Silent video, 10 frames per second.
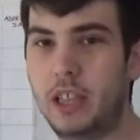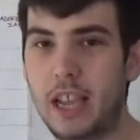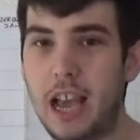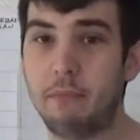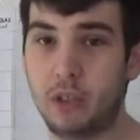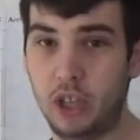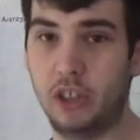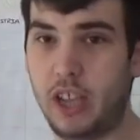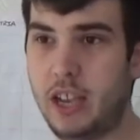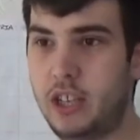the gap until
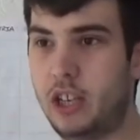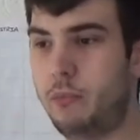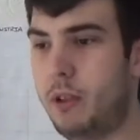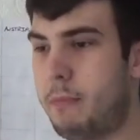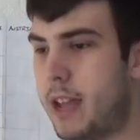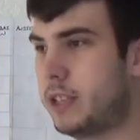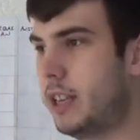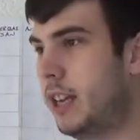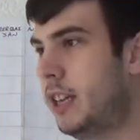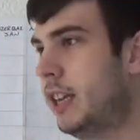the incident with
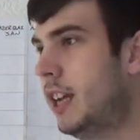Massa.